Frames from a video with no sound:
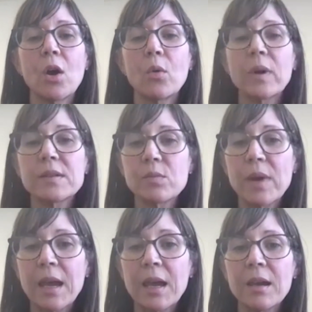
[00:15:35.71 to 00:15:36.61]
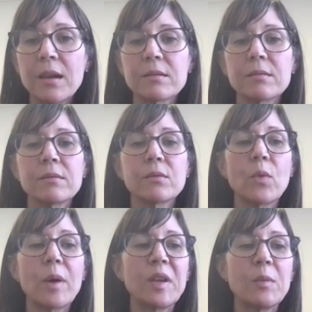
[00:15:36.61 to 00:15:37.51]
always weigh
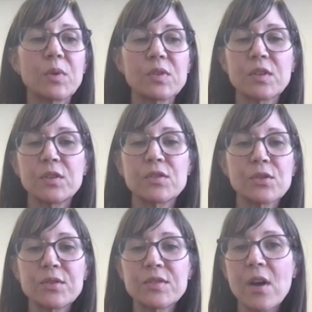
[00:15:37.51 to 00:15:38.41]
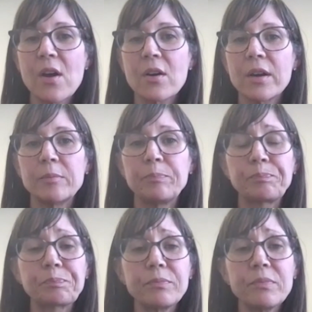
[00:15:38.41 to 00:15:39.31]
what people's concerns are
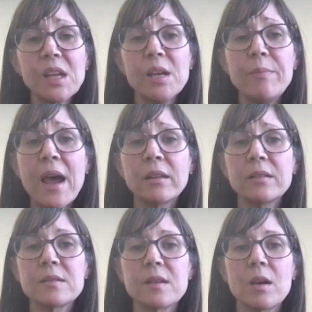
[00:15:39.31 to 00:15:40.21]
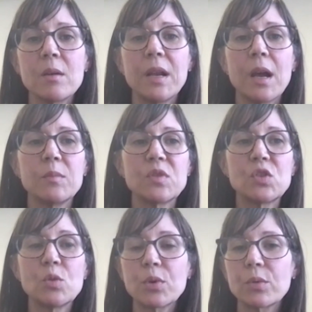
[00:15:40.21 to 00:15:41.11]
and balance them. And I'm
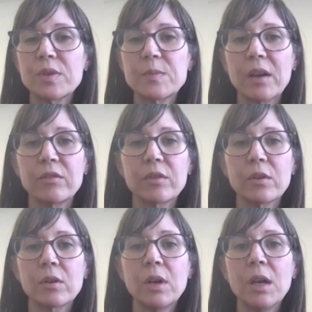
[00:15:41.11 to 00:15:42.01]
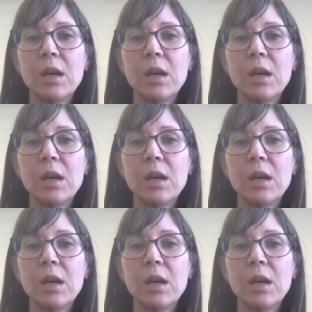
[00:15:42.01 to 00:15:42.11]
super respectful.